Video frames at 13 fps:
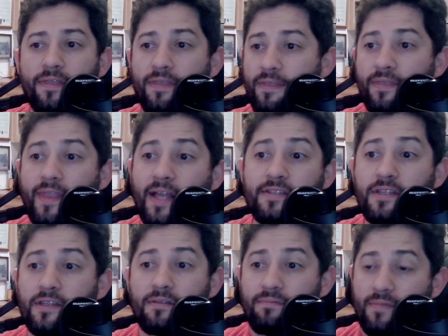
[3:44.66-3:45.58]
that's
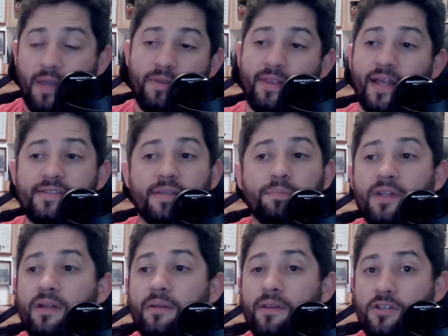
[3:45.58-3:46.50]

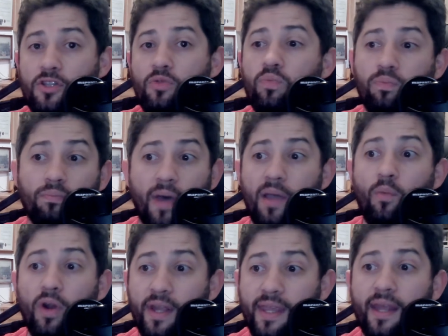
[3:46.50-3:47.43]
something that you might
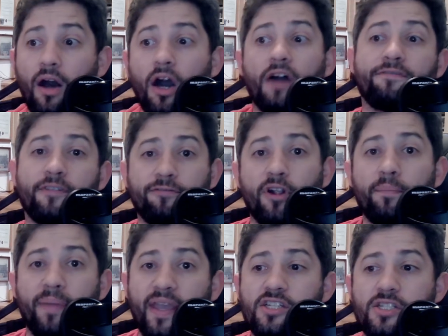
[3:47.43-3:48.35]
want to get off the
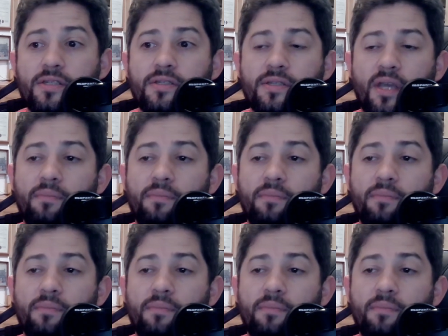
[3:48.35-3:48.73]
front pages.